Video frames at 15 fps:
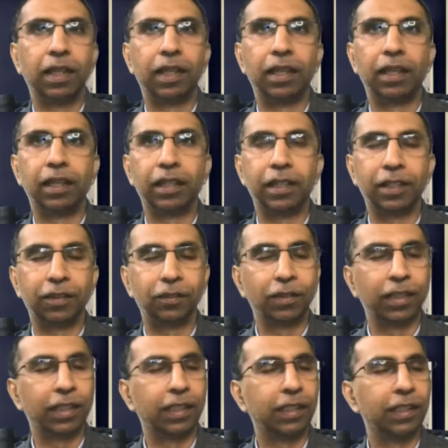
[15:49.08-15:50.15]
And
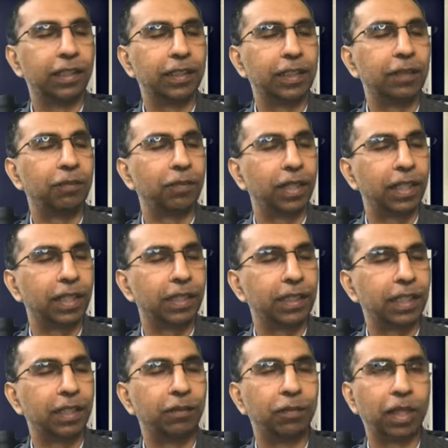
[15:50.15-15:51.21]
when somebody
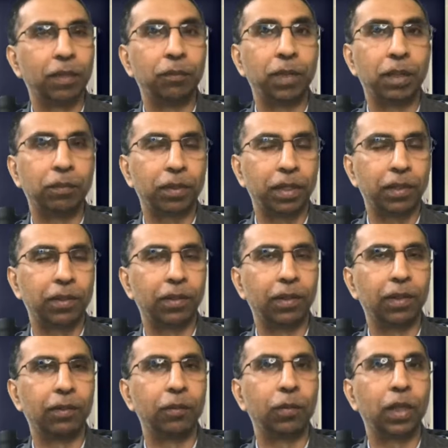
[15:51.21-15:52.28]
sent me a paper
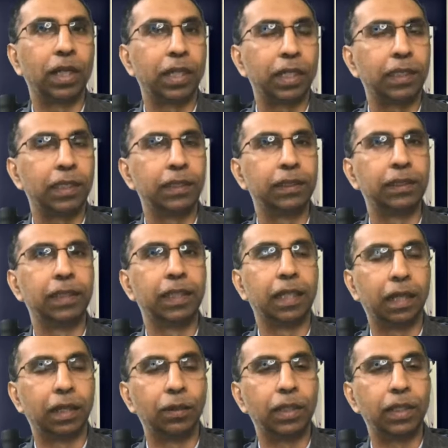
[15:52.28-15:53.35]
called "What is
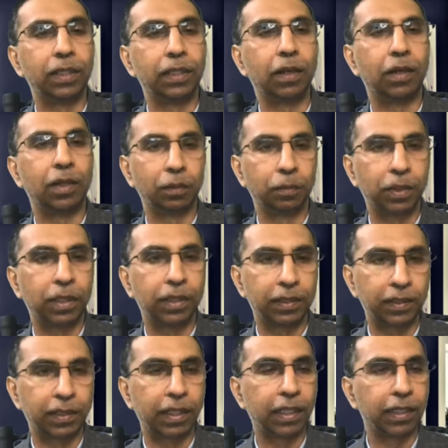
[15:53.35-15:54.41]
How Does
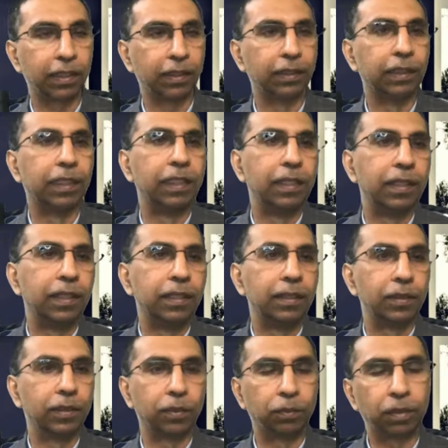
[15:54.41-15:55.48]
Entrepreneurs Think?"
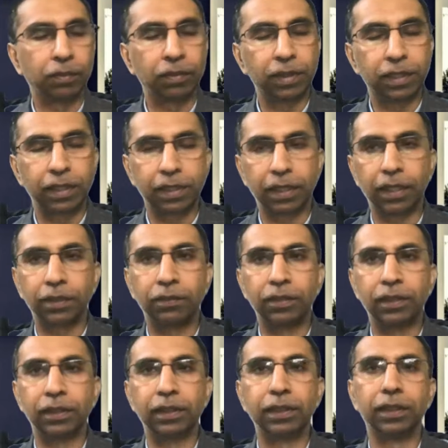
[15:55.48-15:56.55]
So Professor
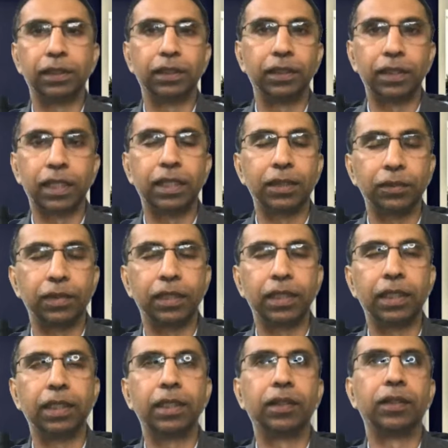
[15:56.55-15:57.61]

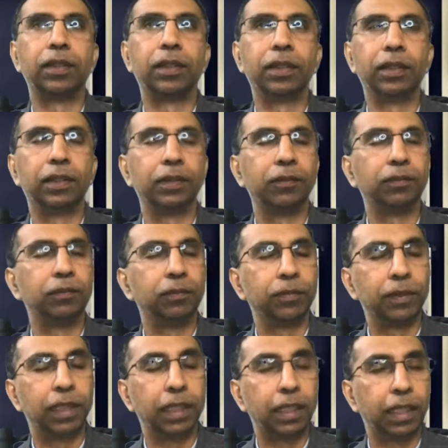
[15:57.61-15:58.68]
Saraswati
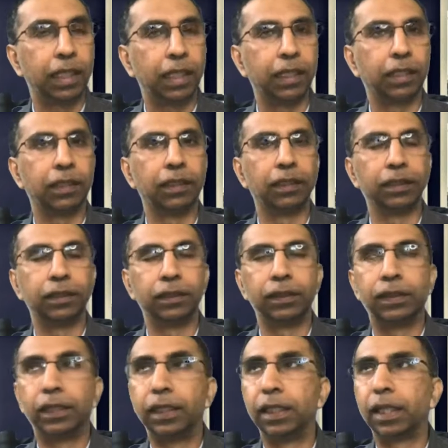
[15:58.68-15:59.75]
did
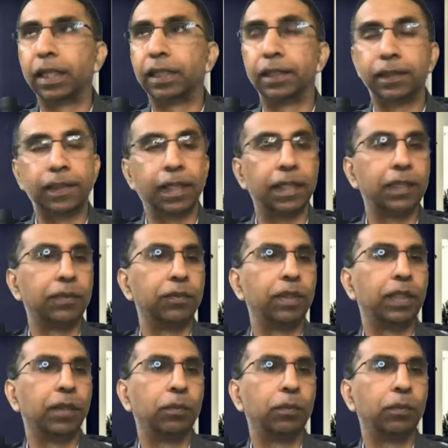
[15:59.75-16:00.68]
an exercise with